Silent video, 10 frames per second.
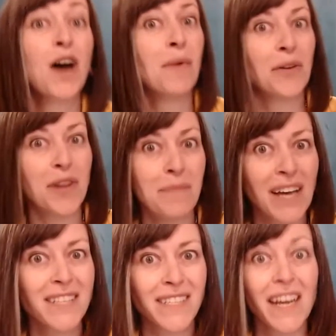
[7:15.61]
about the
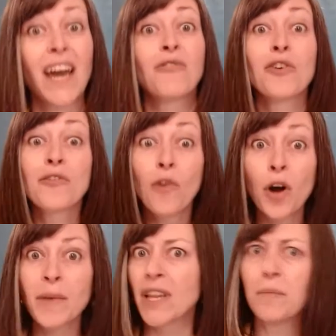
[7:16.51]
best day ever
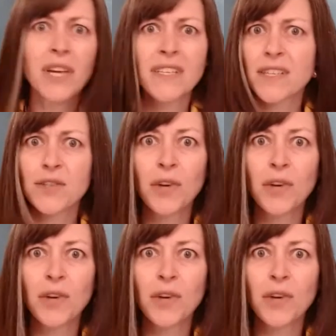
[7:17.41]
formula because it's